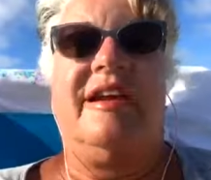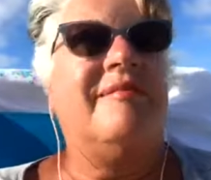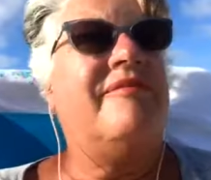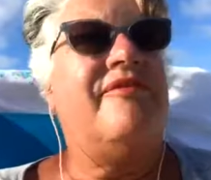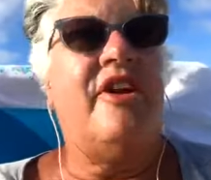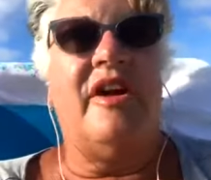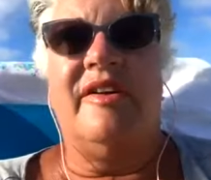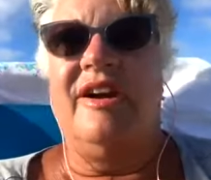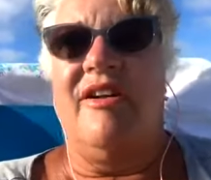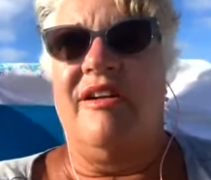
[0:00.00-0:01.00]
I'm
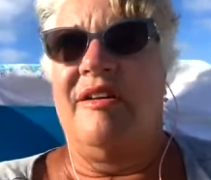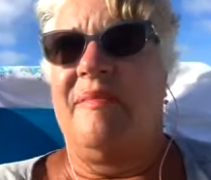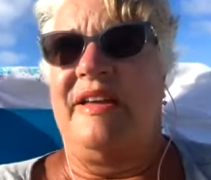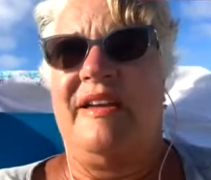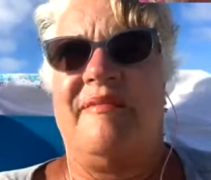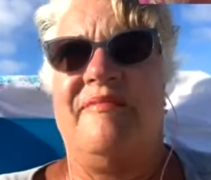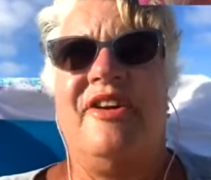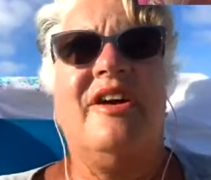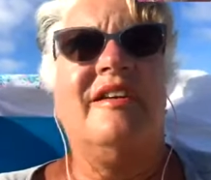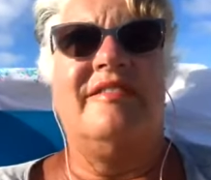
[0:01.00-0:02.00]
very hard on I'm
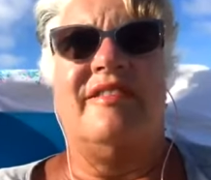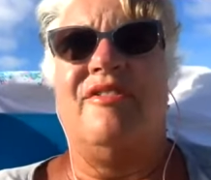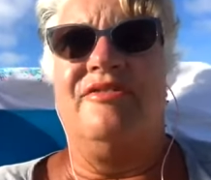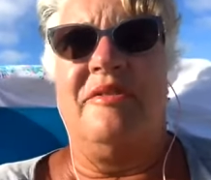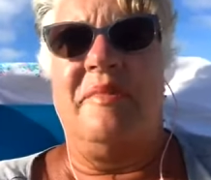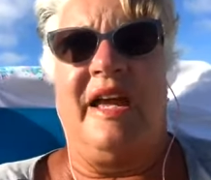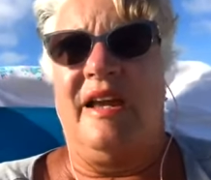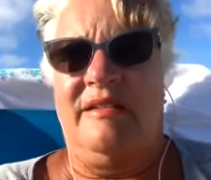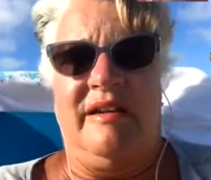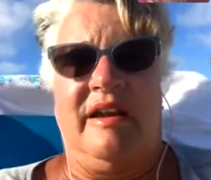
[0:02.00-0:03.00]
very
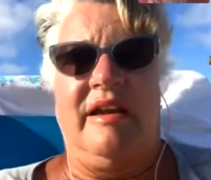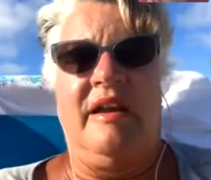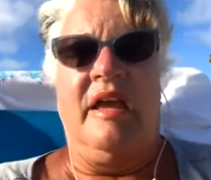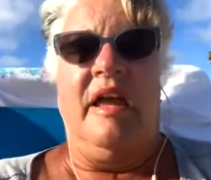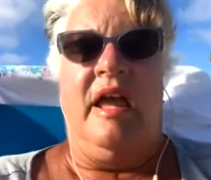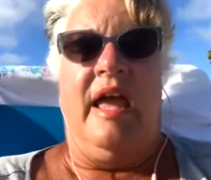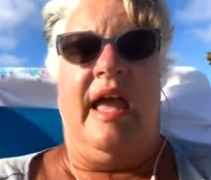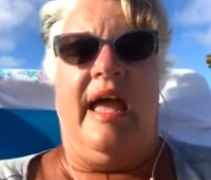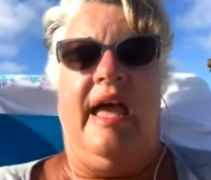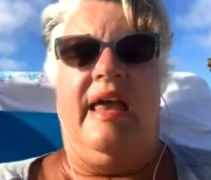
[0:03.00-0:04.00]
self-demanding,
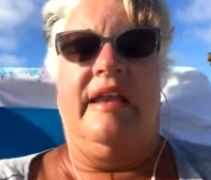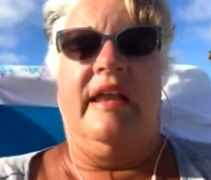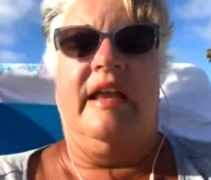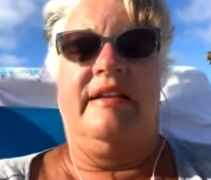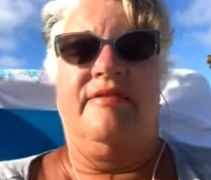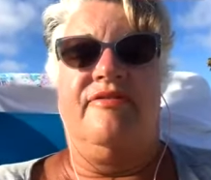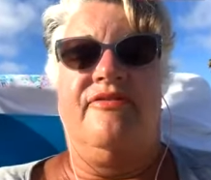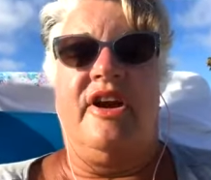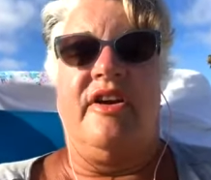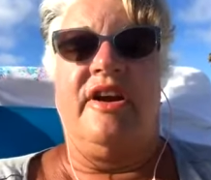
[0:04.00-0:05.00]
and it's
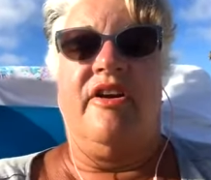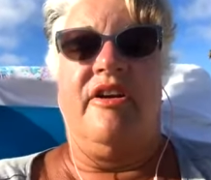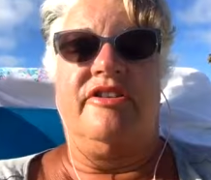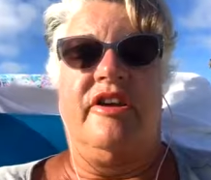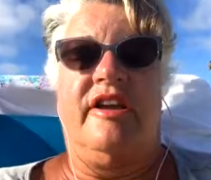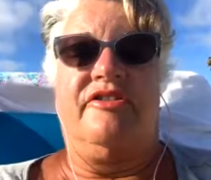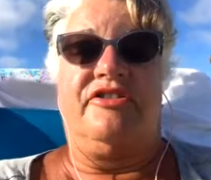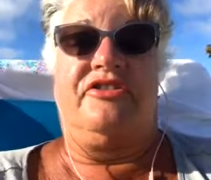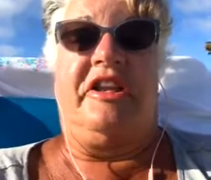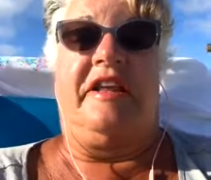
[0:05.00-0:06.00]
very hard to
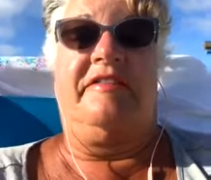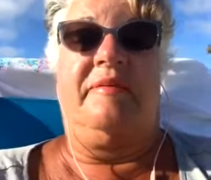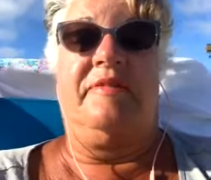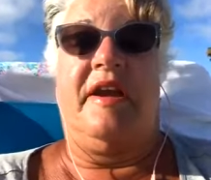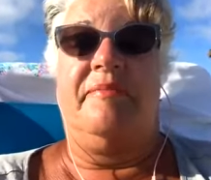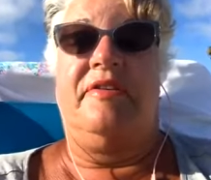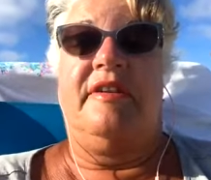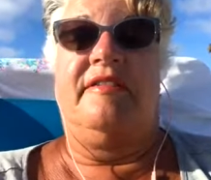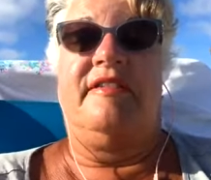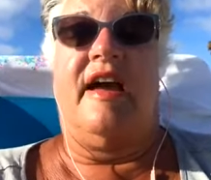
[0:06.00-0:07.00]
understand sometimes that
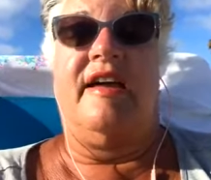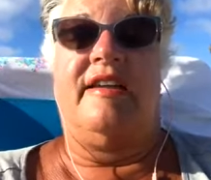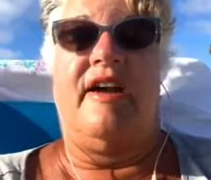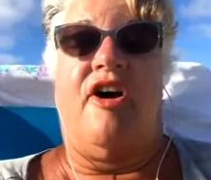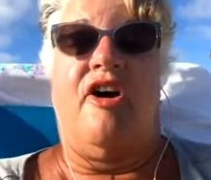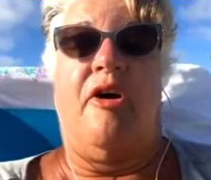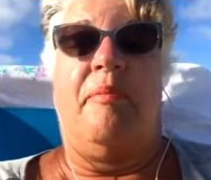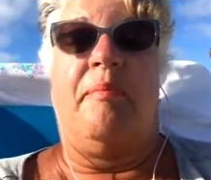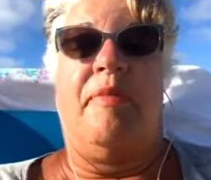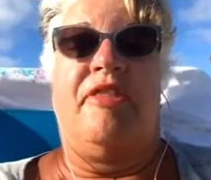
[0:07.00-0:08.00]
it's not all,
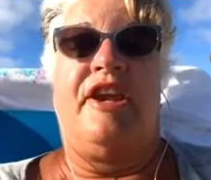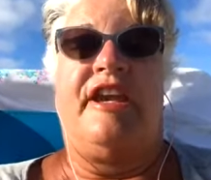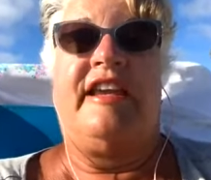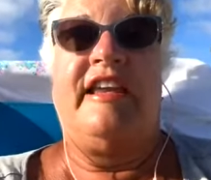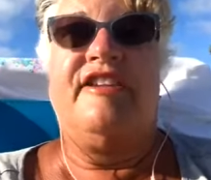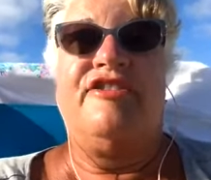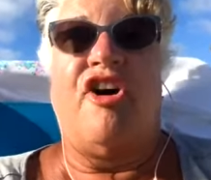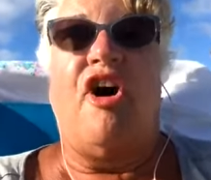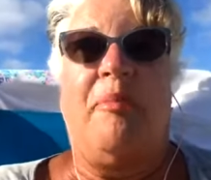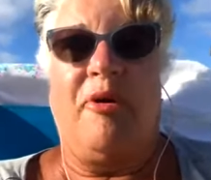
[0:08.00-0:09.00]
that it is
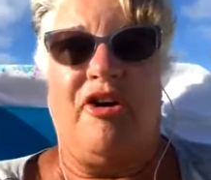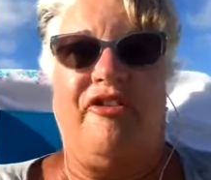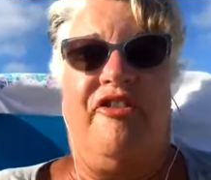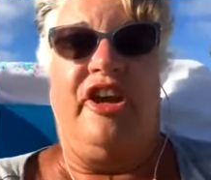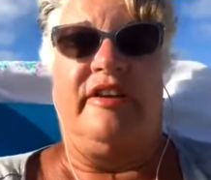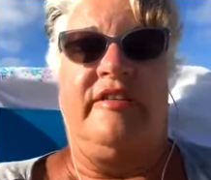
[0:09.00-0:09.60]
all perfect,